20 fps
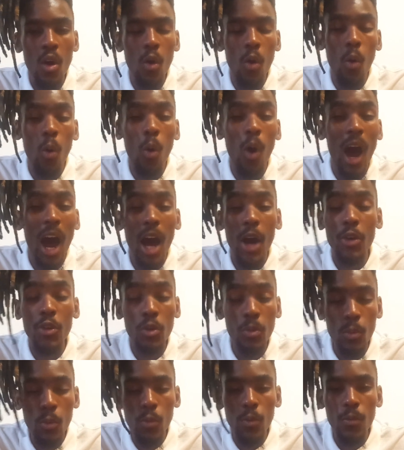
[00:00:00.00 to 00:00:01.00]
or how
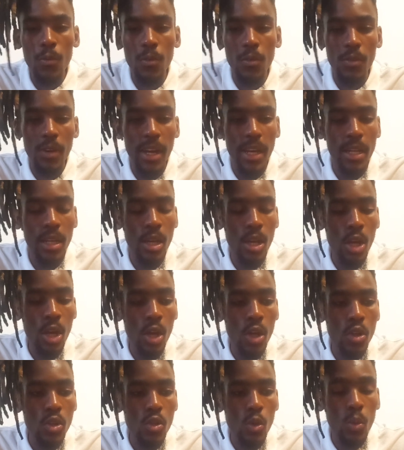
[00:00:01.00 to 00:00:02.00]
you move, right?
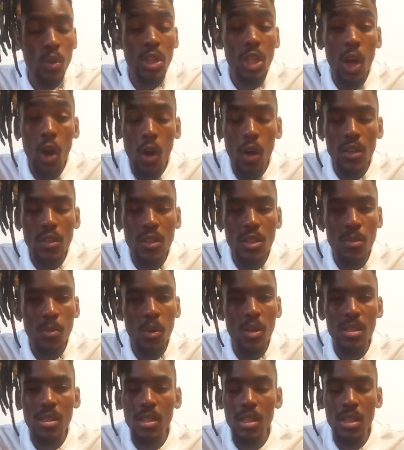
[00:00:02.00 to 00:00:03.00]
So with unconscious
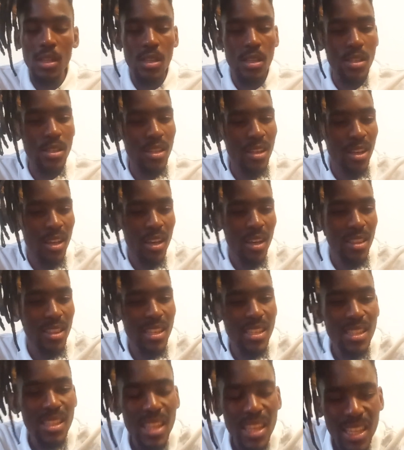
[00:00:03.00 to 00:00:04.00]
monsters,
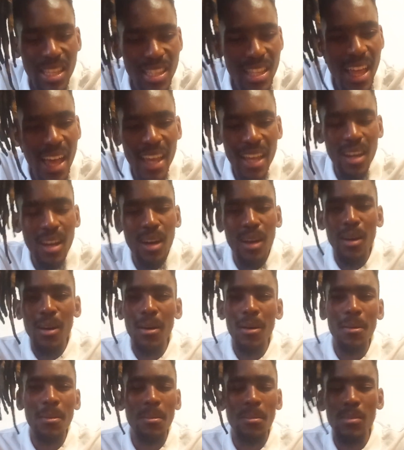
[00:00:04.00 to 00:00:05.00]
there's things like
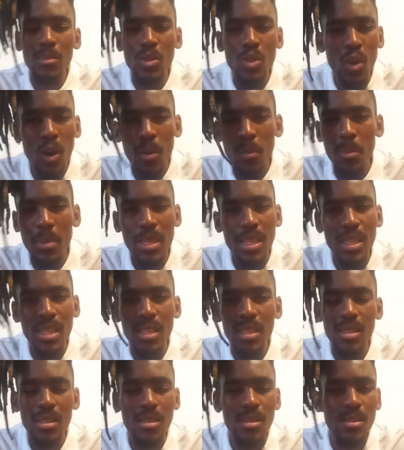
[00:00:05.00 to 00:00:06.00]

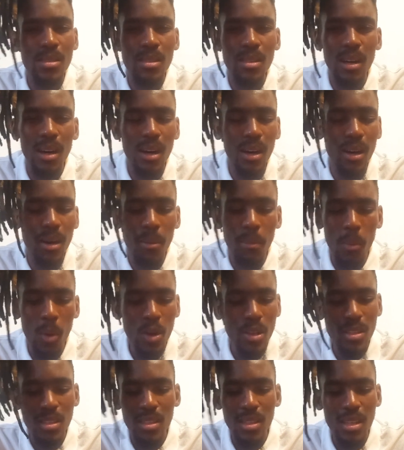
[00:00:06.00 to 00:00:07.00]
zombies,
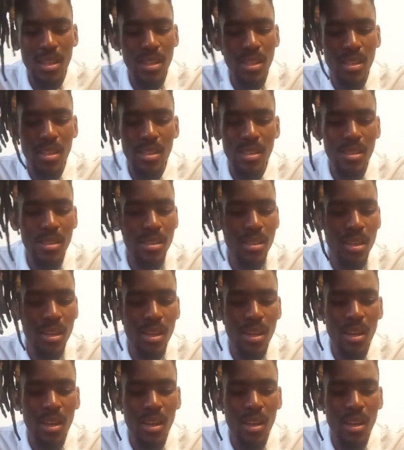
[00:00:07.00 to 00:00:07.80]
monsters.